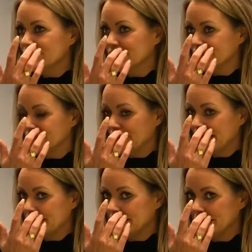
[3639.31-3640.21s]
it doesn't
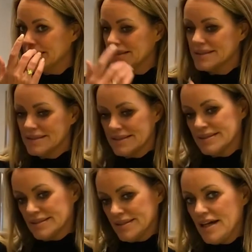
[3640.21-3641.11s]
matter.
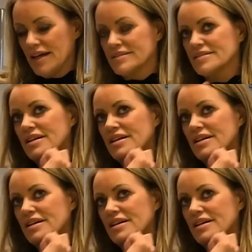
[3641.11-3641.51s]
Yeah.